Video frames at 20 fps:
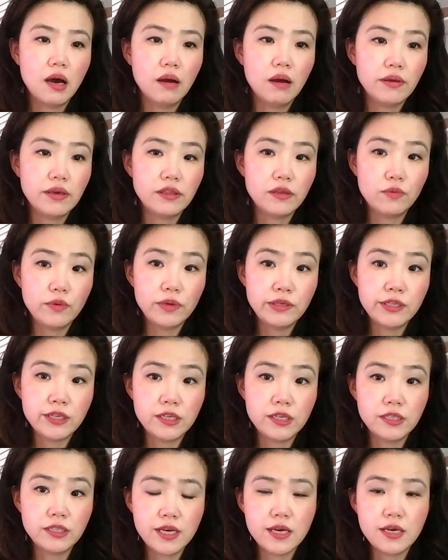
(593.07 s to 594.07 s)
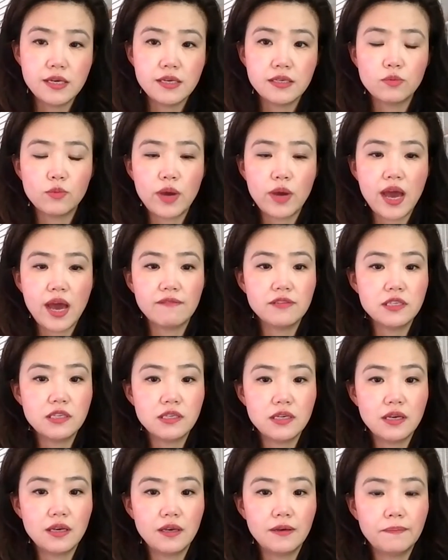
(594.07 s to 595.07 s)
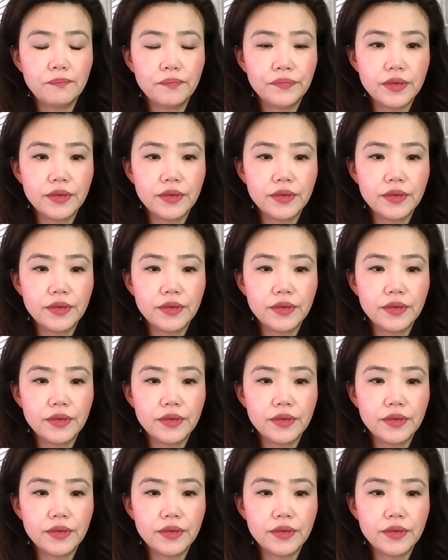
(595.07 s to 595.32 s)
In the recent days, we have seen